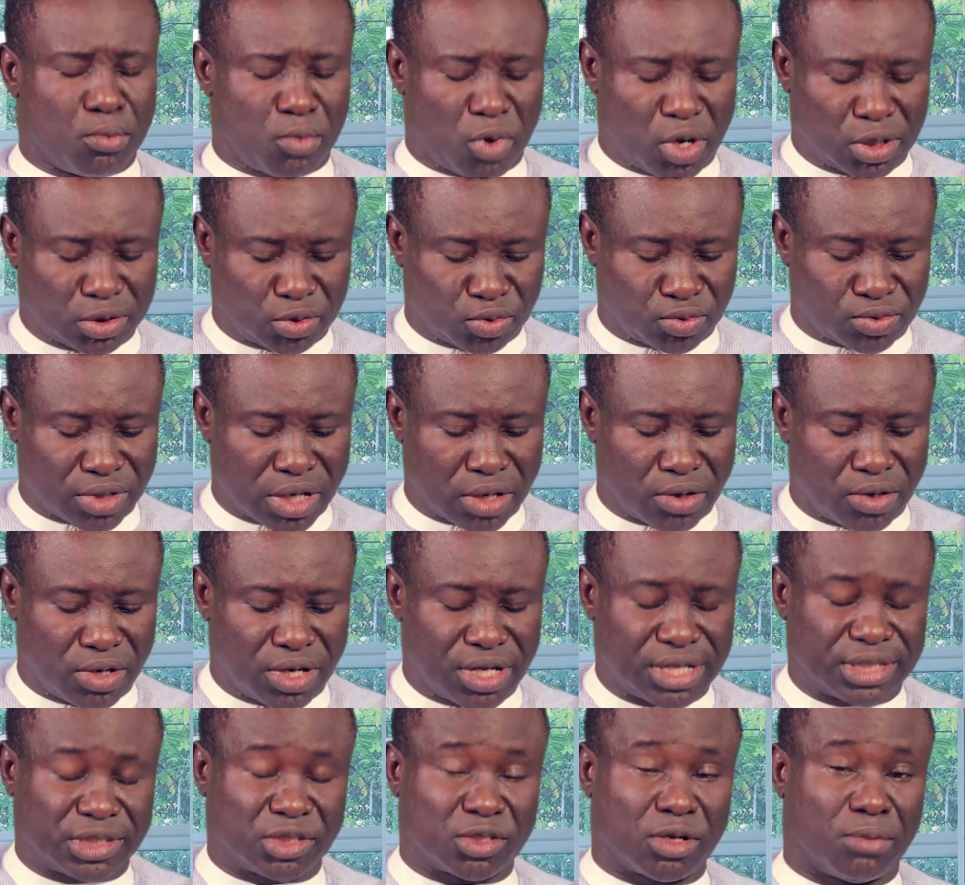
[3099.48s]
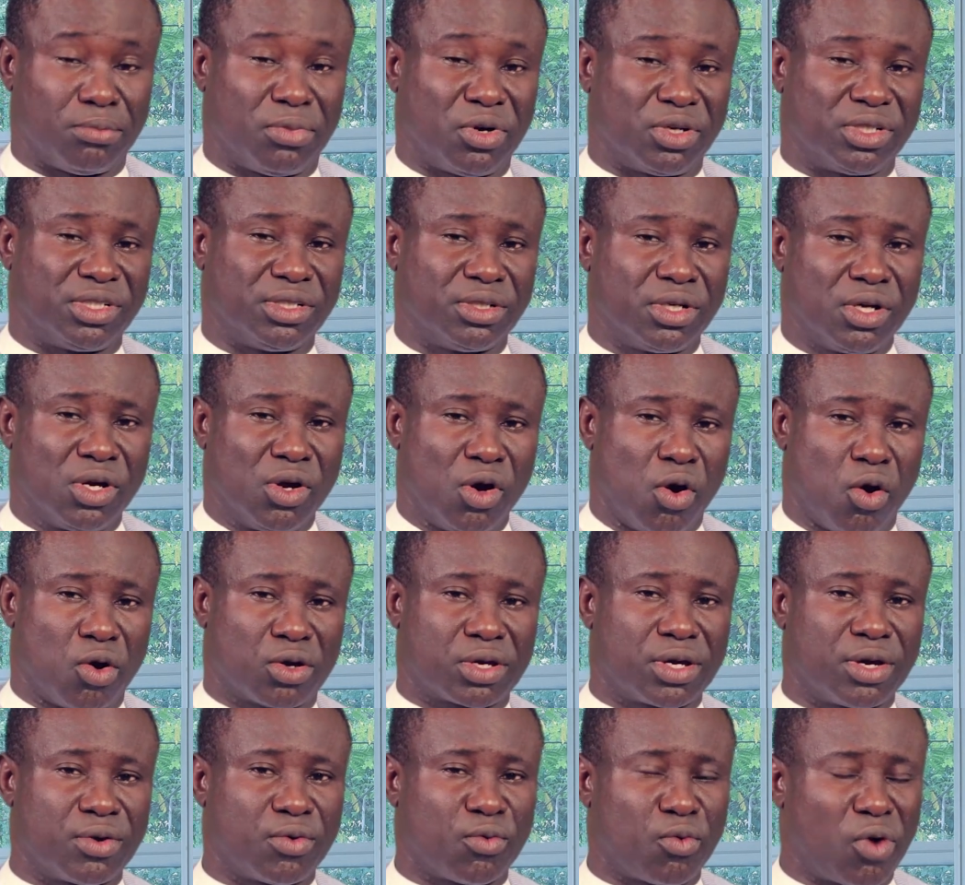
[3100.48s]
but it will regulate your body.
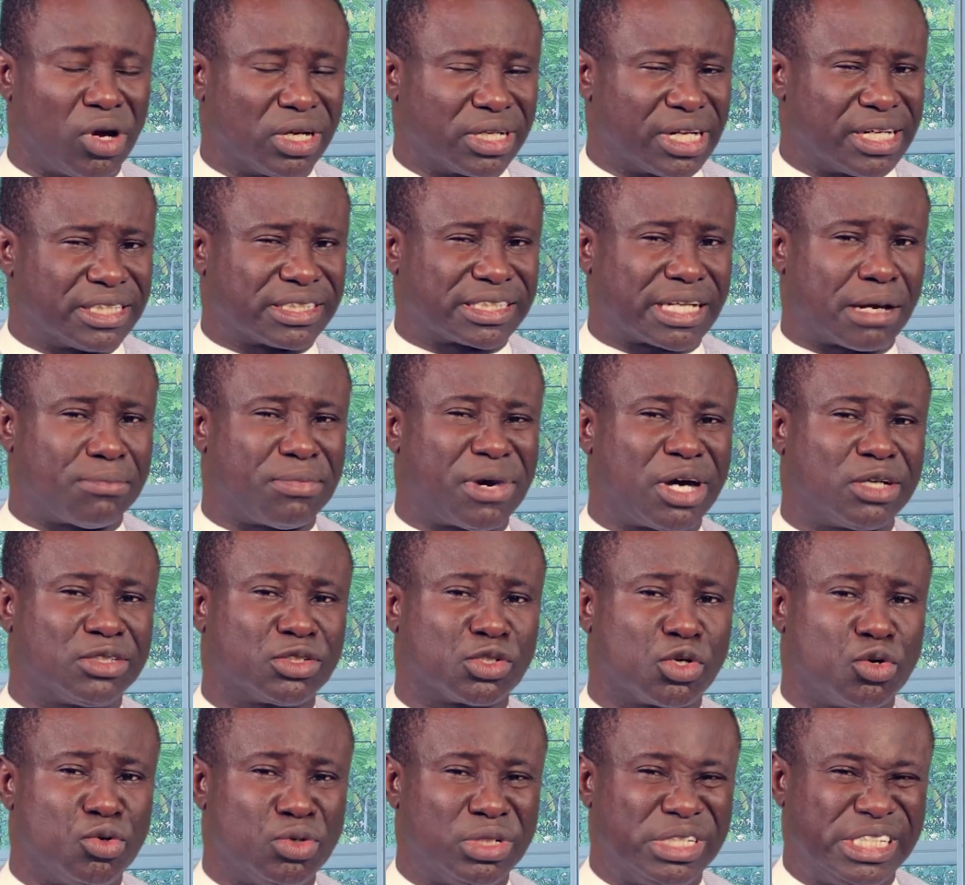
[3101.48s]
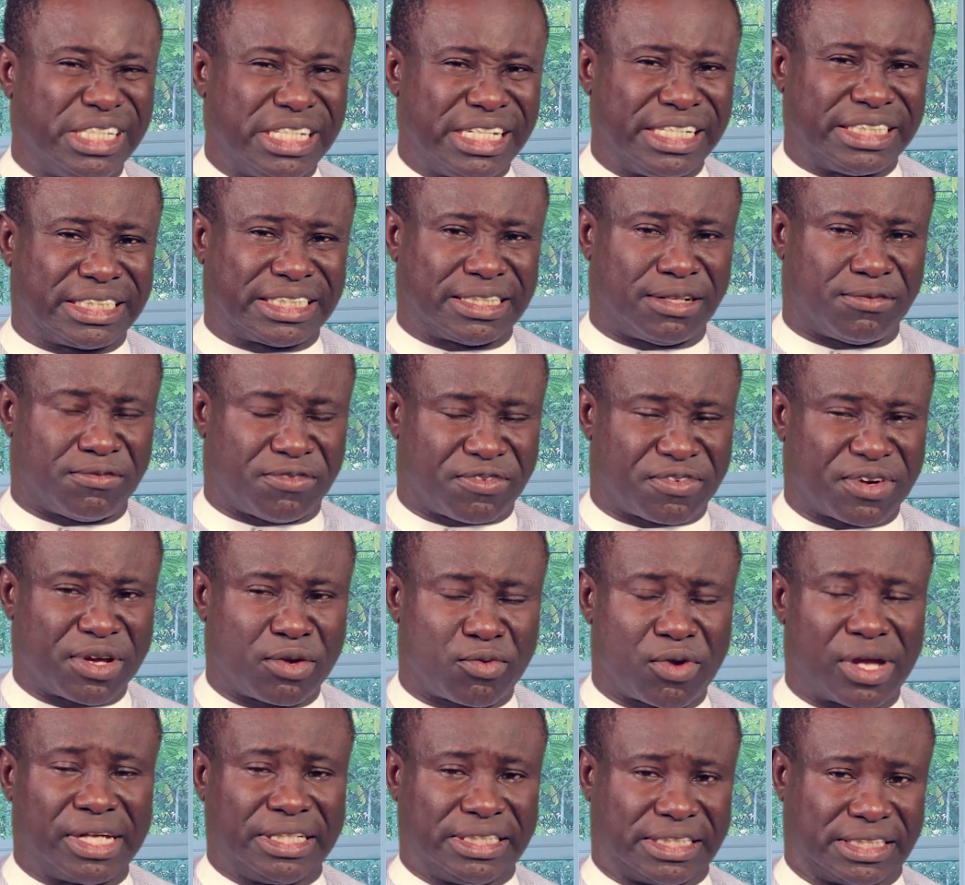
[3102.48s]
Okay, what else about good eating?
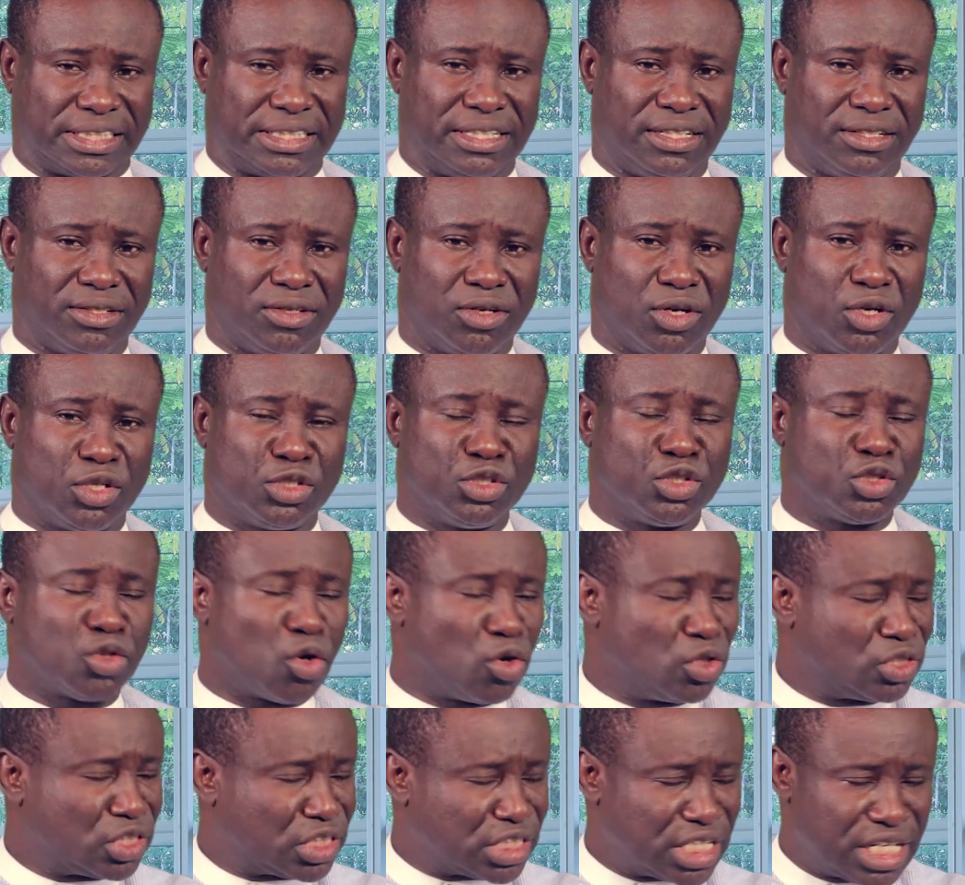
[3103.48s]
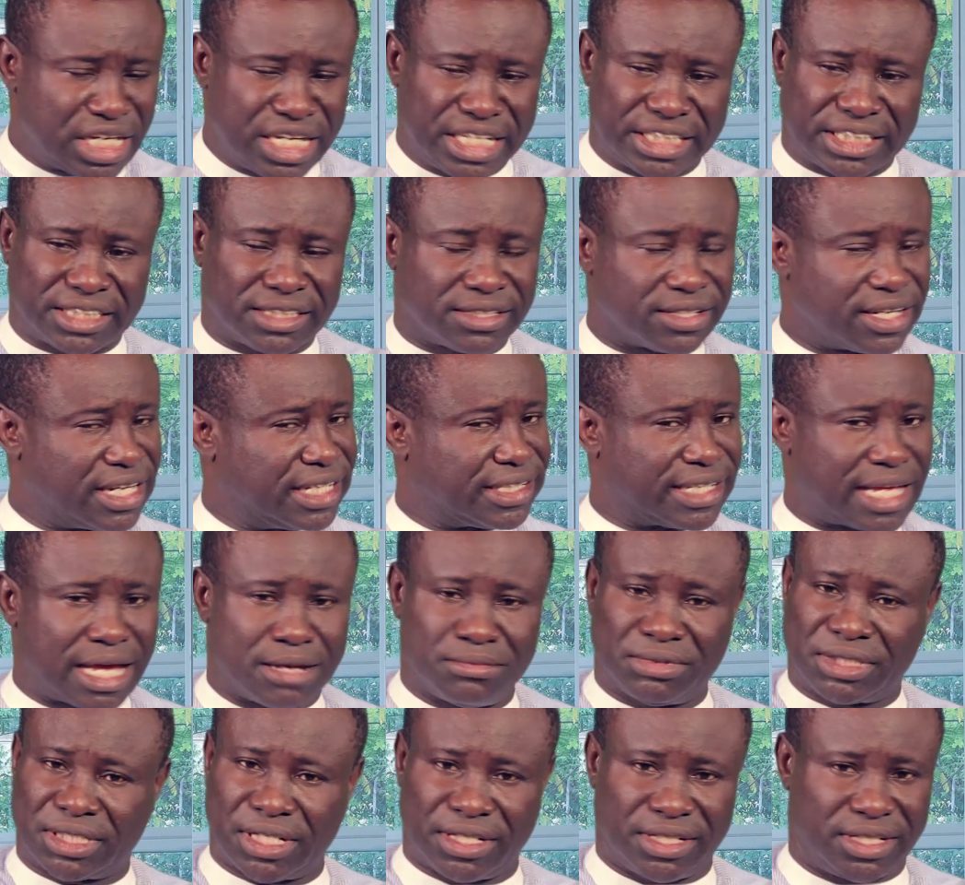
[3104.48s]
Frequency. Don't eat 3
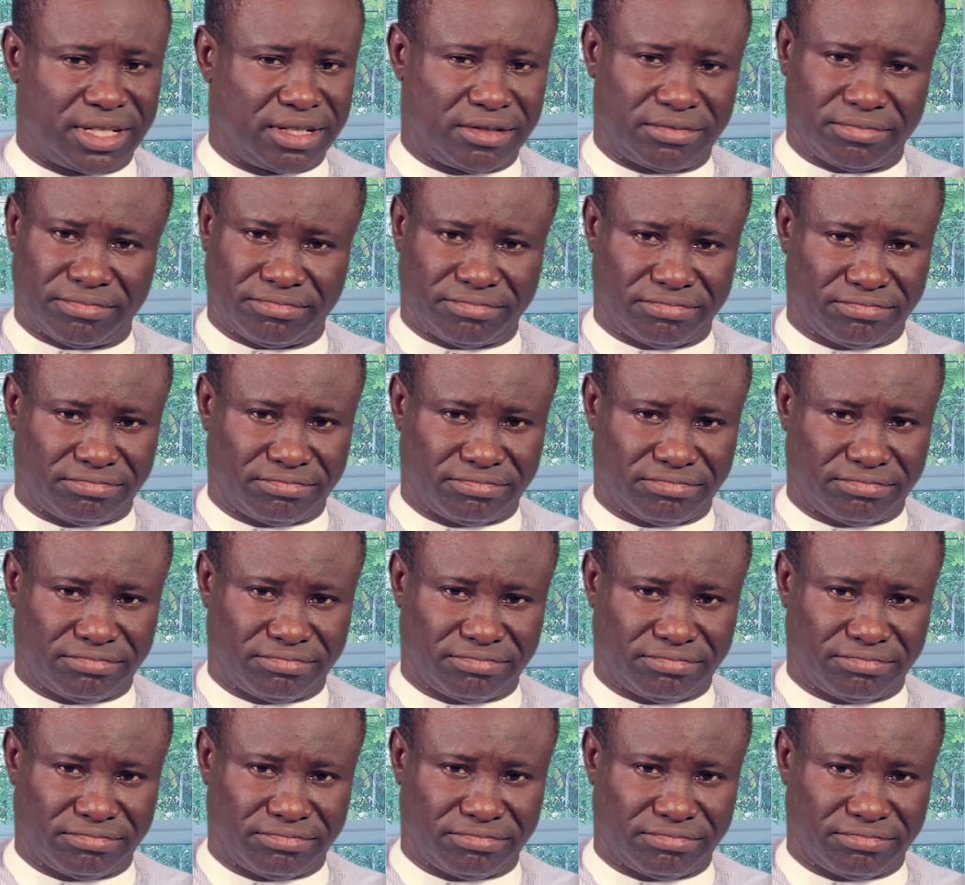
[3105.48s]
times a day.